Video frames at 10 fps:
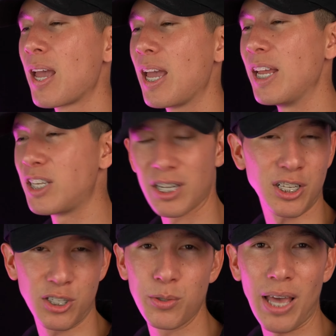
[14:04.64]
it
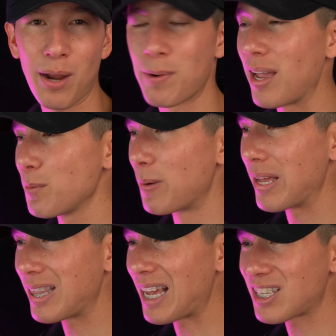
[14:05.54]
doesn't do that, right?
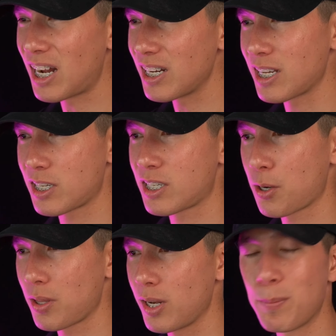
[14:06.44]
But that's not
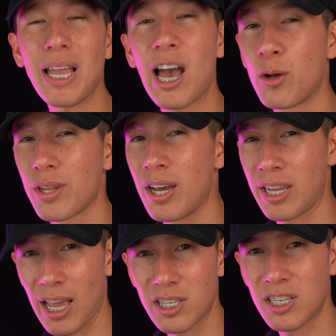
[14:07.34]
necessarily to be held
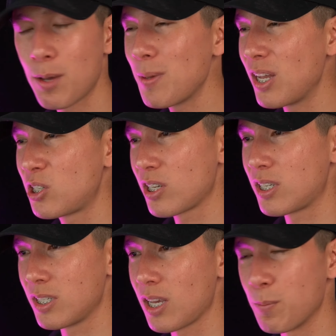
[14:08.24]
against him. It just
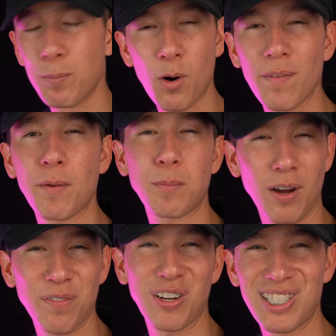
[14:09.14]
is more of a
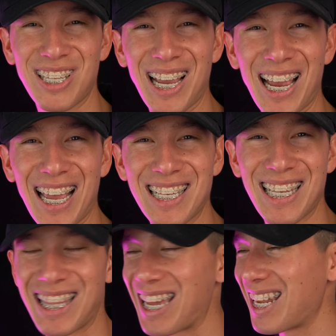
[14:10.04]
preference thing, I guess,
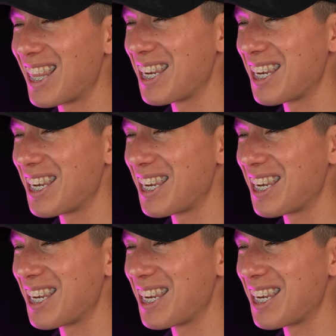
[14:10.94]
at the end of the